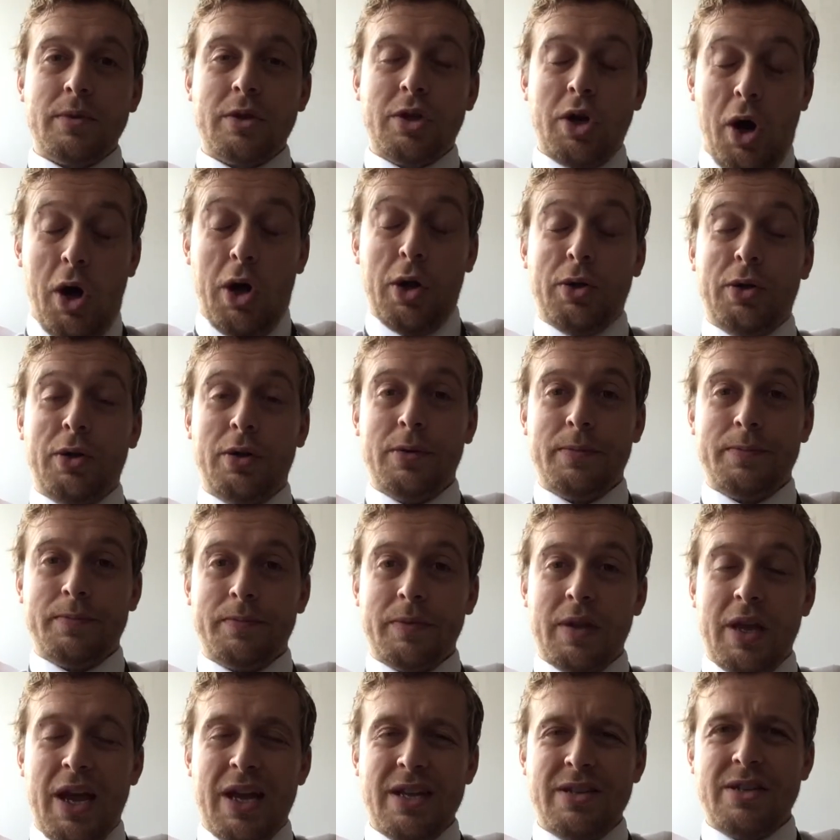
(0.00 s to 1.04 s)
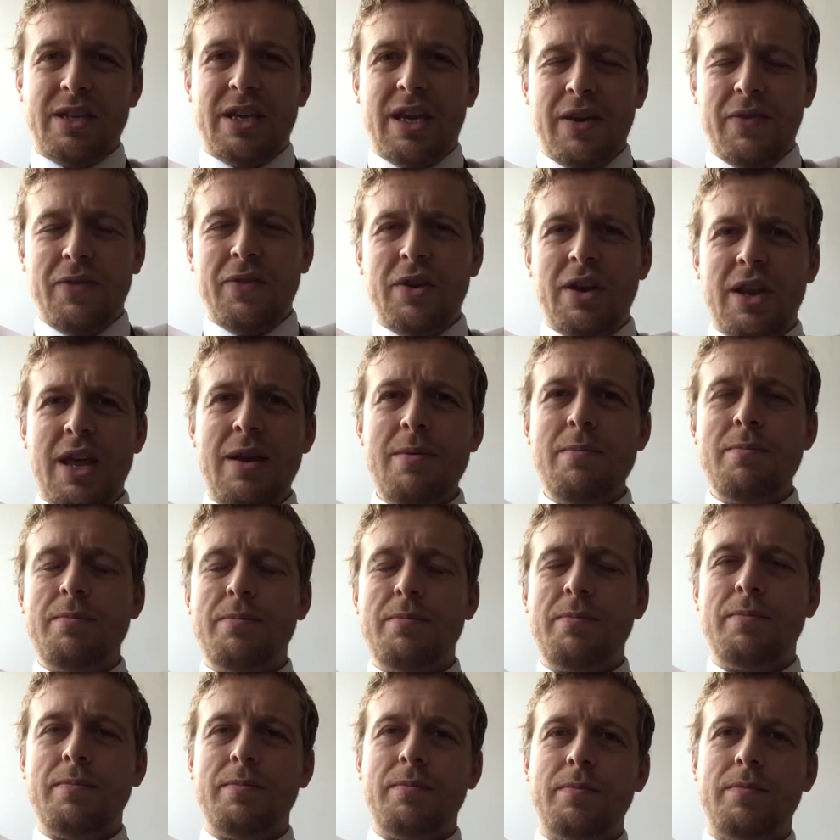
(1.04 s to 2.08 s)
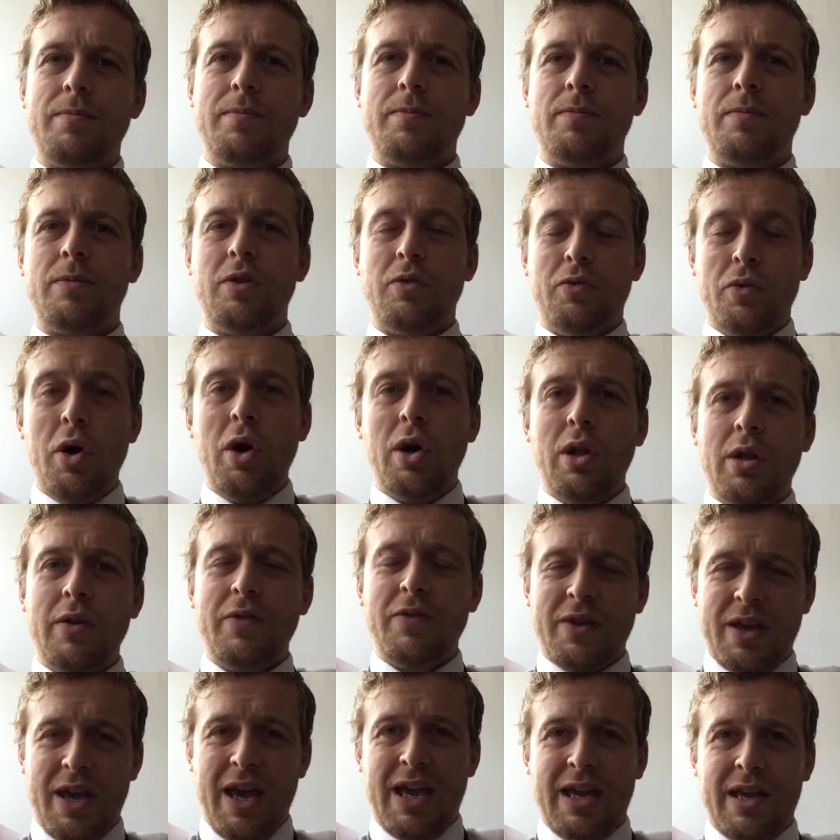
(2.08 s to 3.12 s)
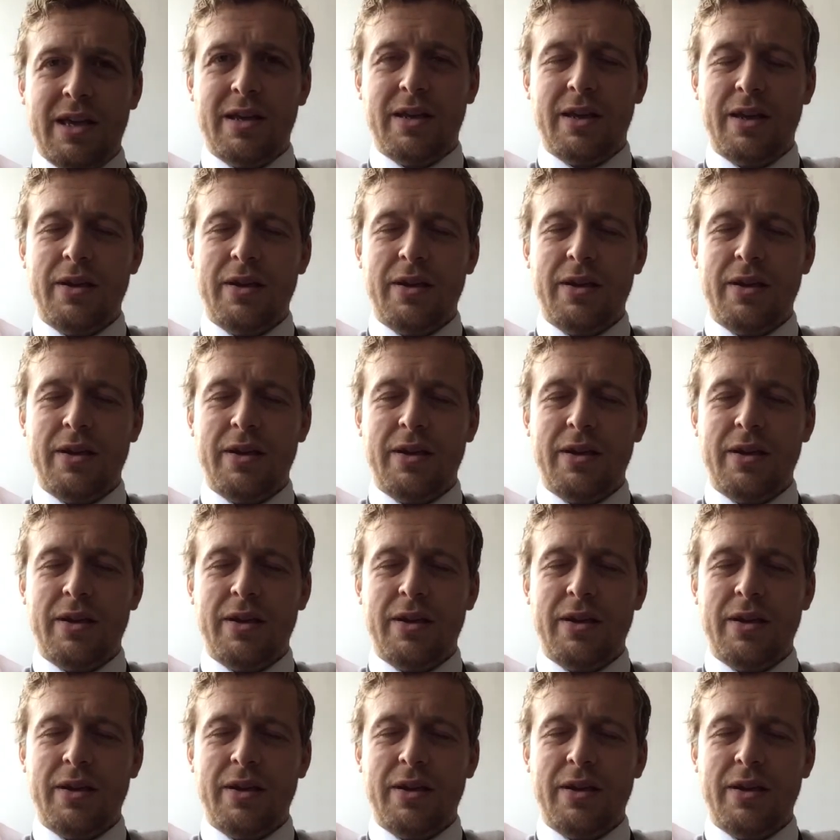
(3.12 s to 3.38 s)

God has given him the role of king.